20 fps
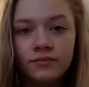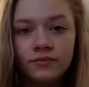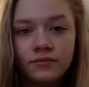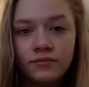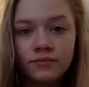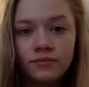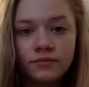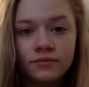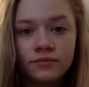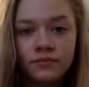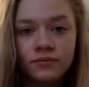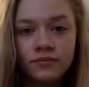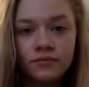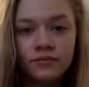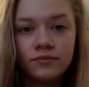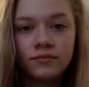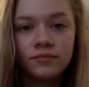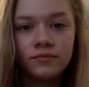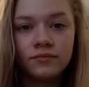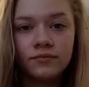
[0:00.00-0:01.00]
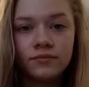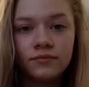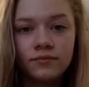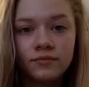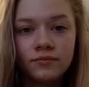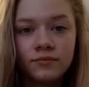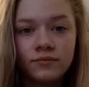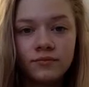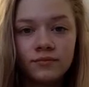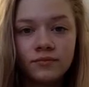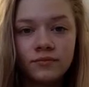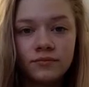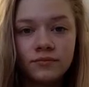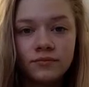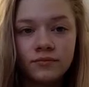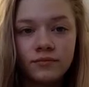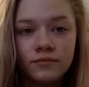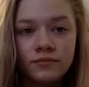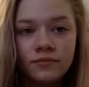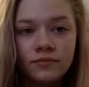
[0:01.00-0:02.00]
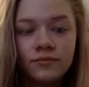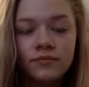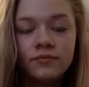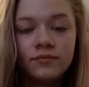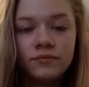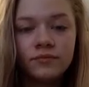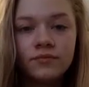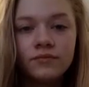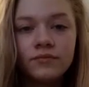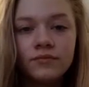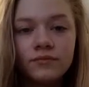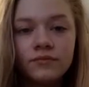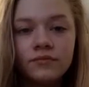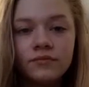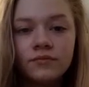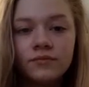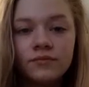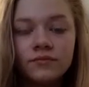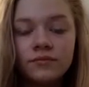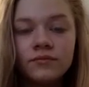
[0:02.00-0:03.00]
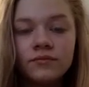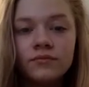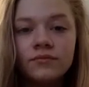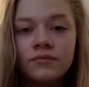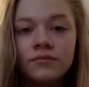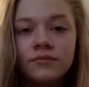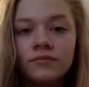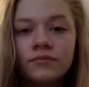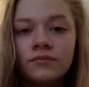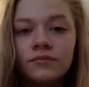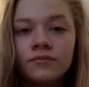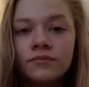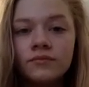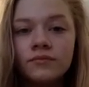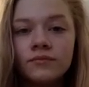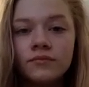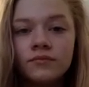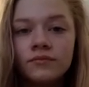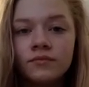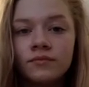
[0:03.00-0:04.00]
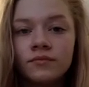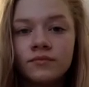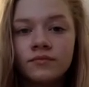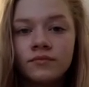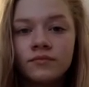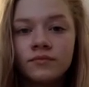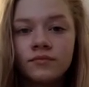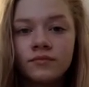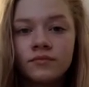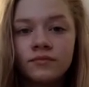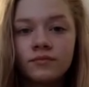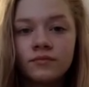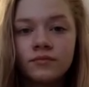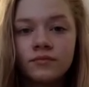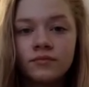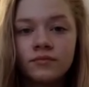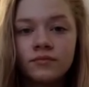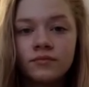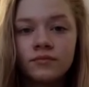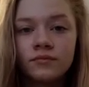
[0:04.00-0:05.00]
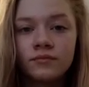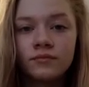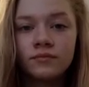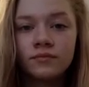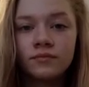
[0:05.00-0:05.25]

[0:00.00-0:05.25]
(not speaking)